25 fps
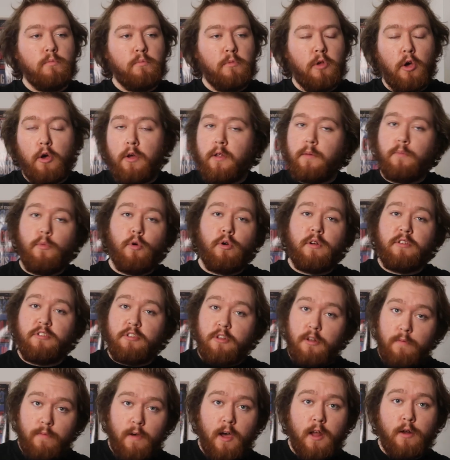going more
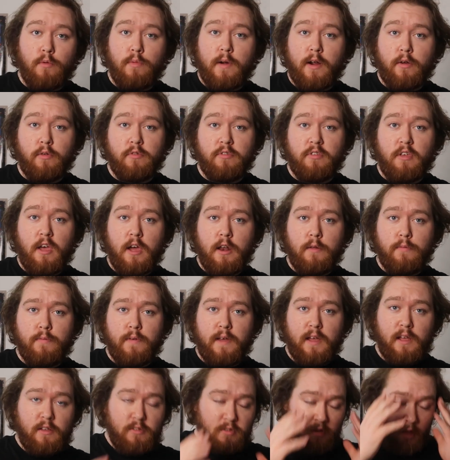into the vinyl record side of
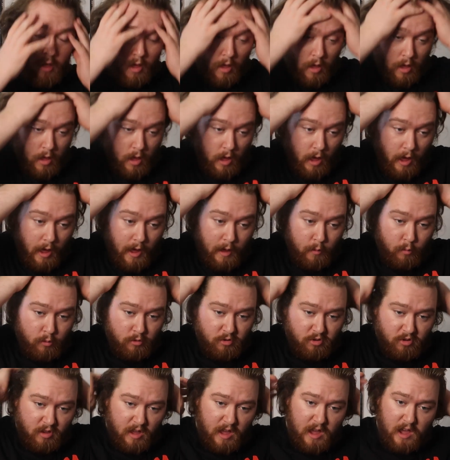things, I
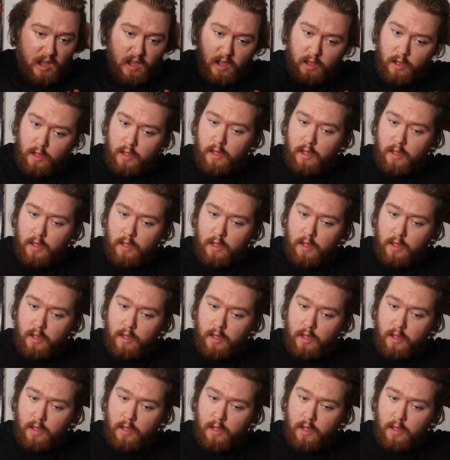will say